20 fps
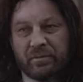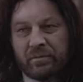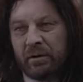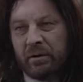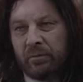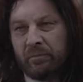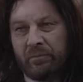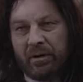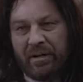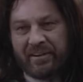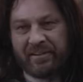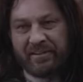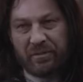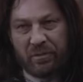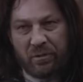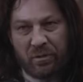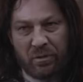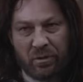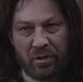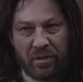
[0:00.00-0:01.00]
got
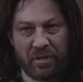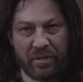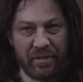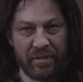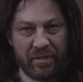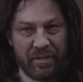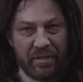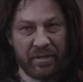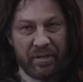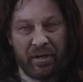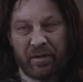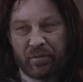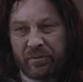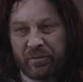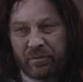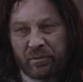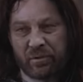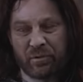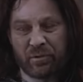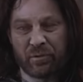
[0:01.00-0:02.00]
baggage. I
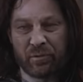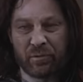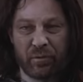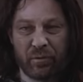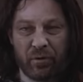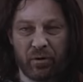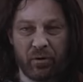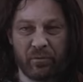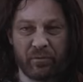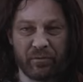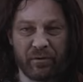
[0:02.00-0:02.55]
think she should go for